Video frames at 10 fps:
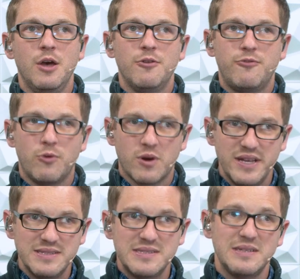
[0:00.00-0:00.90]
For
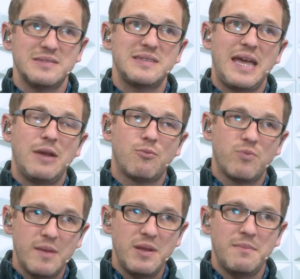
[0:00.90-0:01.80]
instance, a
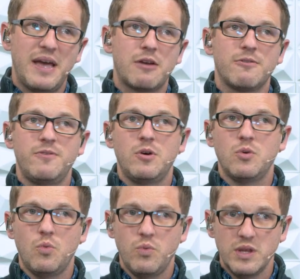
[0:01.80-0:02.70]
ribbon
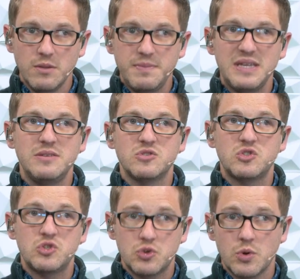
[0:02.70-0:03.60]
microphone will be
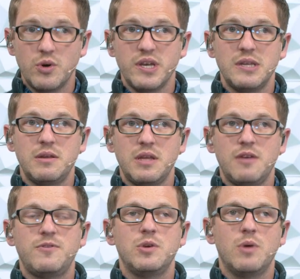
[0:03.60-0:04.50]
destroyed
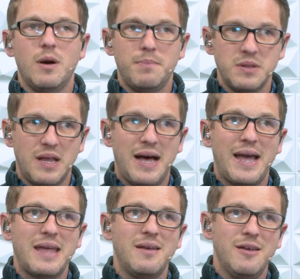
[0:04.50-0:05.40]
if you
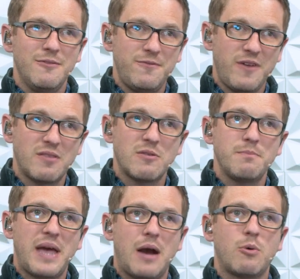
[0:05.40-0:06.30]
apply phantom
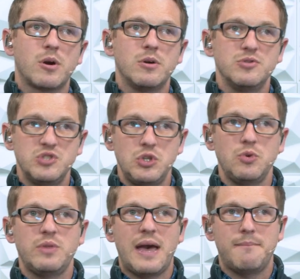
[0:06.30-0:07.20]
power
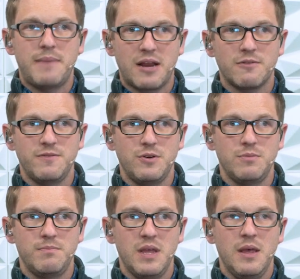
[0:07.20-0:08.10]
to that
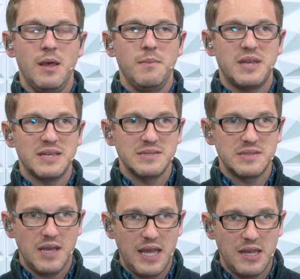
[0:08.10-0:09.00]
microphone,
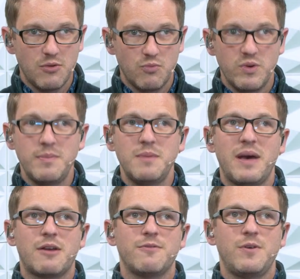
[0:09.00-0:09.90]
because a ribbon
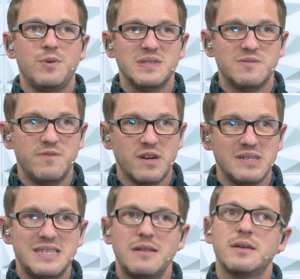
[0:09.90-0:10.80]
microphone is very
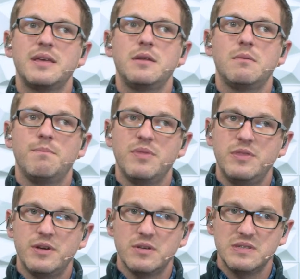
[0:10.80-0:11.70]
delicate.
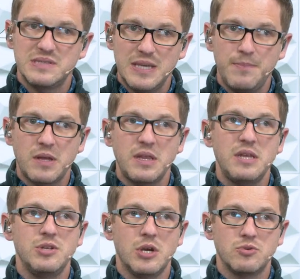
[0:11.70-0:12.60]
There is typically
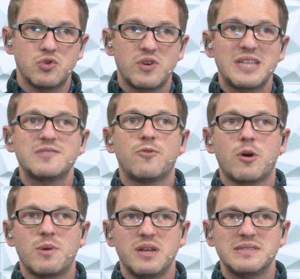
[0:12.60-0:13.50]
no
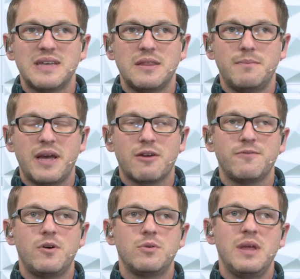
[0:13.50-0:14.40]
transformer inside the
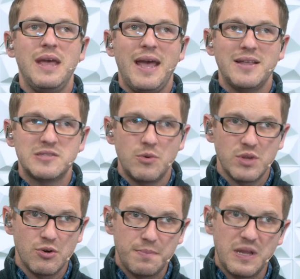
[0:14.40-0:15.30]
microphone, and so when
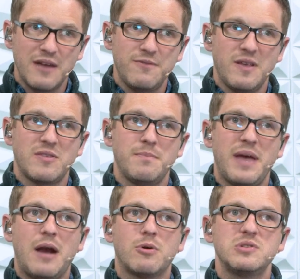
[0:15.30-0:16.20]
you apply phantom
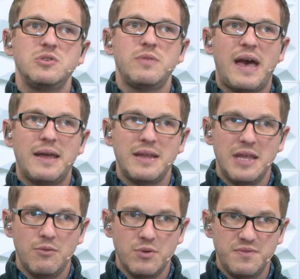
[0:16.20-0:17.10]
power to that,
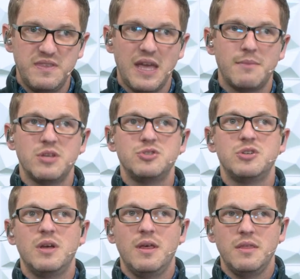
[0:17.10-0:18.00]
it will
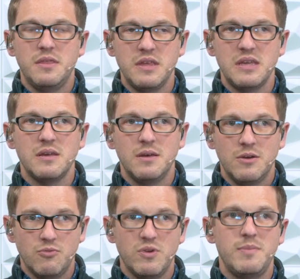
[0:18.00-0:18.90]
damage the
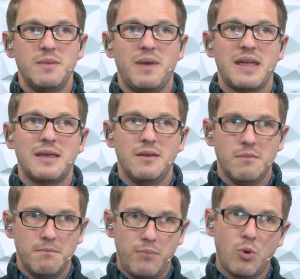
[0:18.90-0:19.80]
ribbon mic
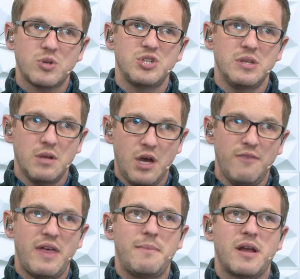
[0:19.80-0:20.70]
portion
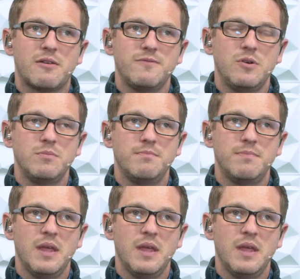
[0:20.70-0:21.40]
of that microphone.